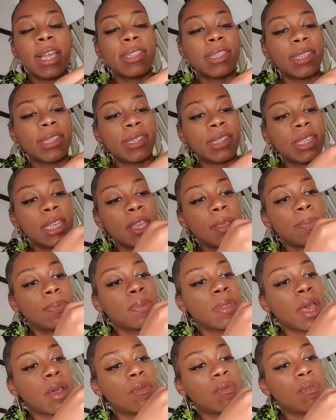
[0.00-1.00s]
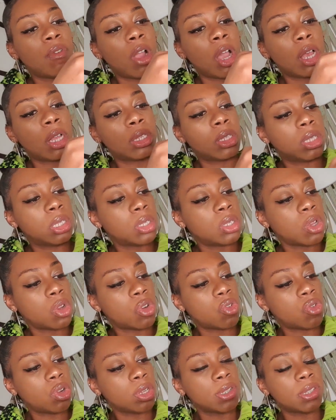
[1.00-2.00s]
a zip that runs
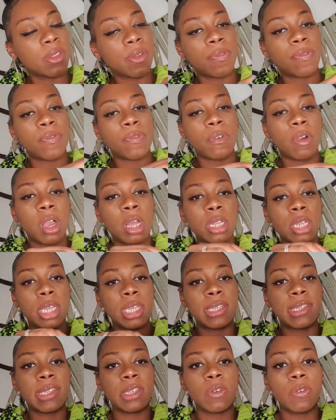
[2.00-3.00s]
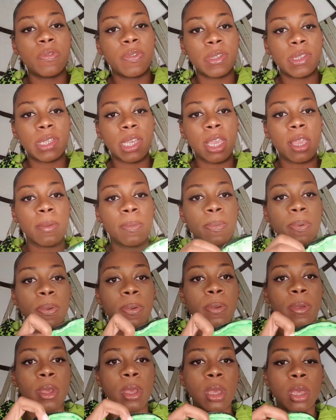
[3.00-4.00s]
across the front, a silver zip,
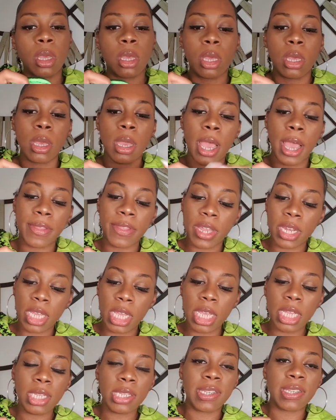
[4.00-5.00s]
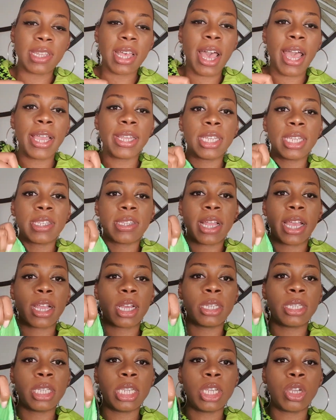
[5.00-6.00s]
and then inside is like a
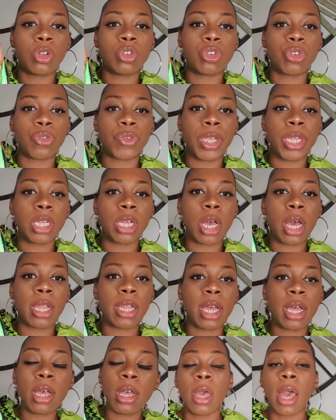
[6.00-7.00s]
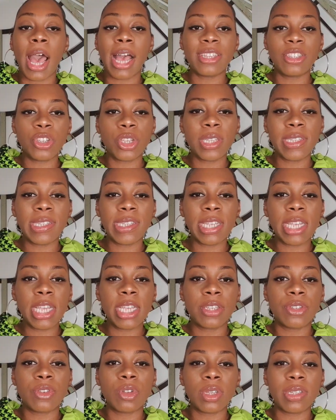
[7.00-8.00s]
neon green color. As you can see,
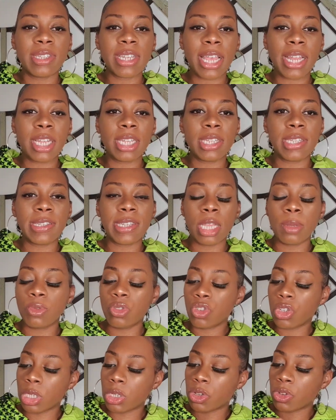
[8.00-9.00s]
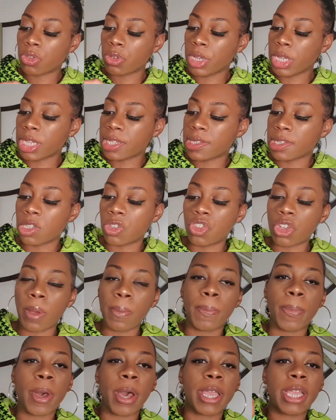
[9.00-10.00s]
it's not exactly the same green as the
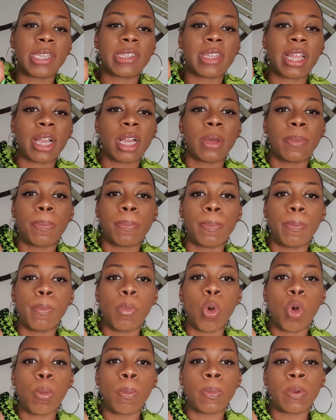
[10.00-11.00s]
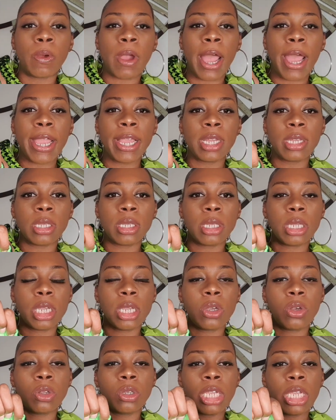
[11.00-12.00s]
jumper. It's like a more bright
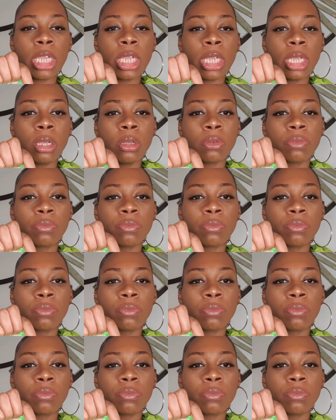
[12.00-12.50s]
neon-y